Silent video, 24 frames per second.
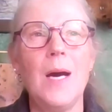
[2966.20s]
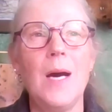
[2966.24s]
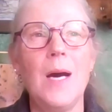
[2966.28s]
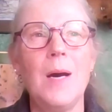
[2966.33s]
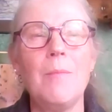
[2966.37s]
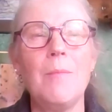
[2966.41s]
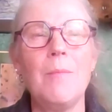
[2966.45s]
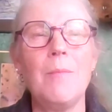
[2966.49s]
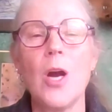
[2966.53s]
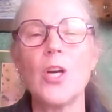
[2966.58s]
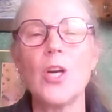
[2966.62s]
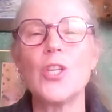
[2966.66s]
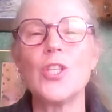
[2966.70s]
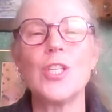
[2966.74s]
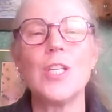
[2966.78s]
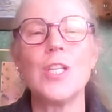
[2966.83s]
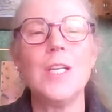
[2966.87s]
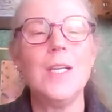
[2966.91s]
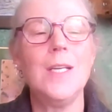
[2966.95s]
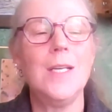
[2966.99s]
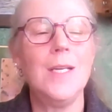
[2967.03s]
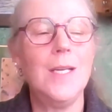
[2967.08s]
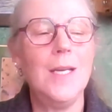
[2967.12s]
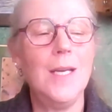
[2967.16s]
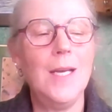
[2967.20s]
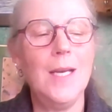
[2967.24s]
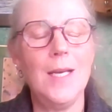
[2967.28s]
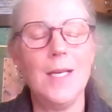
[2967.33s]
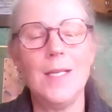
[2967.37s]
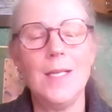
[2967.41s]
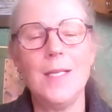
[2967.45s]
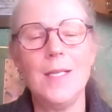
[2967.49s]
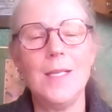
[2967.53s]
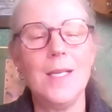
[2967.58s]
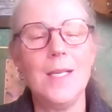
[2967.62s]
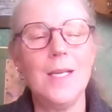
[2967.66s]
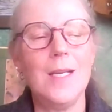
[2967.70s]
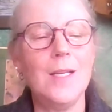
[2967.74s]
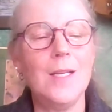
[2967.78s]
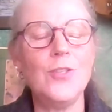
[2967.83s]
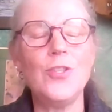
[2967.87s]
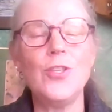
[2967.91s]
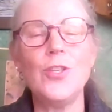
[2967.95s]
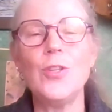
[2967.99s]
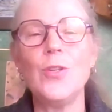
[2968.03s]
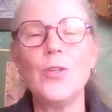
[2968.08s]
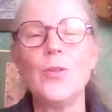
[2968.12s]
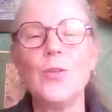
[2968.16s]
uh, March and and
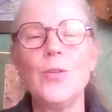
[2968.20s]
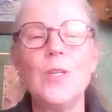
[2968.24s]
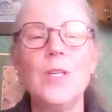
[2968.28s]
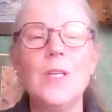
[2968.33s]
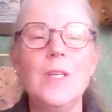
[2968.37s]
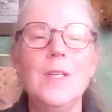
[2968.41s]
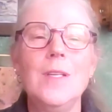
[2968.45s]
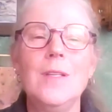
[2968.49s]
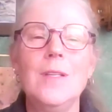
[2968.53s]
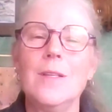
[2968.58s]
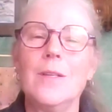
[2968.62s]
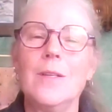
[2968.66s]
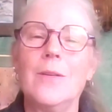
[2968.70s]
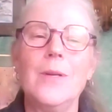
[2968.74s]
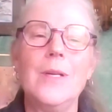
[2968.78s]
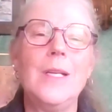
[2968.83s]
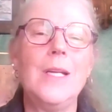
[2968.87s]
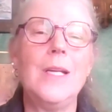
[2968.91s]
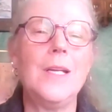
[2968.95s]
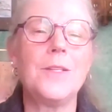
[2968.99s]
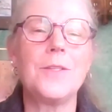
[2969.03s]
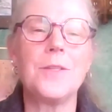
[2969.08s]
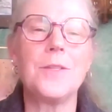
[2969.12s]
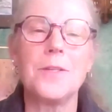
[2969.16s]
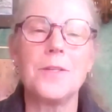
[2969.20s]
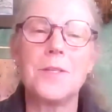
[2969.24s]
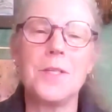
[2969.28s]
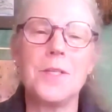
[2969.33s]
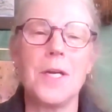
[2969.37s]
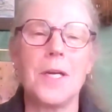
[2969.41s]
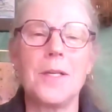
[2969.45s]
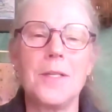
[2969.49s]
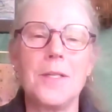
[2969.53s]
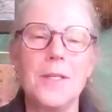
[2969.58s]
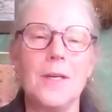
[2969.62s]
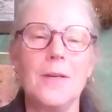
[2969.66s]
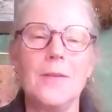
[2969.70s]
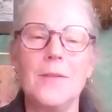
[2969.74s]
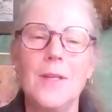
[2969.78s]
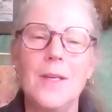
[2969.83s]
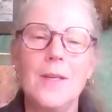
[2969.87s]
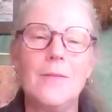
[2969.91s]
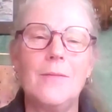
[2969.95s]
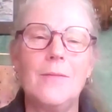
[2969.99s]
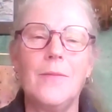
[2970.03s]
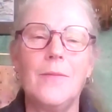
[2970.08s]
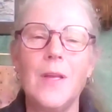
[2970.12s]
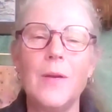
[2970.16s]
June, the grade eights are checked out.
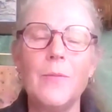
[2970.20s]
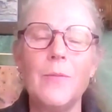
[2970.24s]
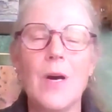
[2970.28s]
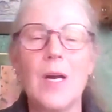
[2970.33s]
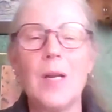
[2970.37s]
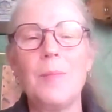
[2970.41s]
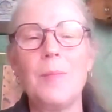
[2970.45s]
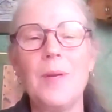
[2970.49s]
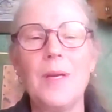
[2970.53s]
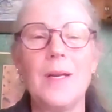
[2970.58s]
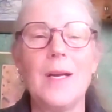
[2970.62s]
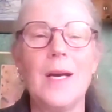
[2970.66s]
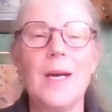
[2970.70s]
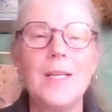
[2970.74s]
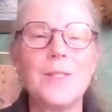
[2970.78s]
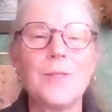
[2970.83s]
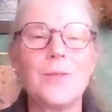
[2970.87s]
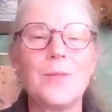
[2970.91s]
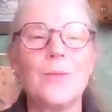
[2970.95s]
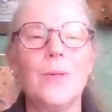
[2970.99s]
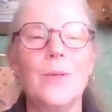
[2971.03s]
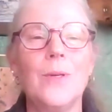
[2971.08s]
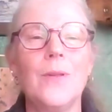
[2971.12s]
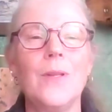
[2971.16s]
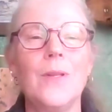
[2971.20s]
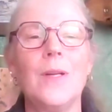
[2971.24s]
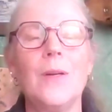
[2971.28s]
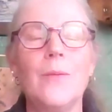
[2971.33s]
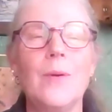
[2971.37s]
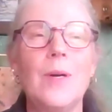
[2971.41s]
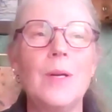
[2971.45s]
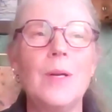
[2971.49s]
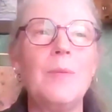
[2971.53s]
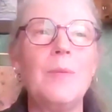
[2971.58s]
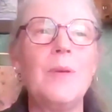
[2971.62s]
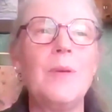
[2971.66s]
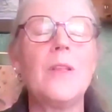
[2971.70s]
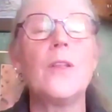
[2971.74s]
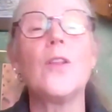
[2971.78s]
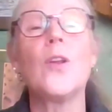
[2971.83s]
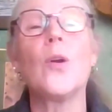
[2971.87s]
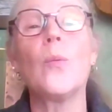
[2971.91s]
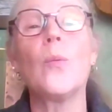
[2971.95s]
They they want to be in high school. They don't want to be there.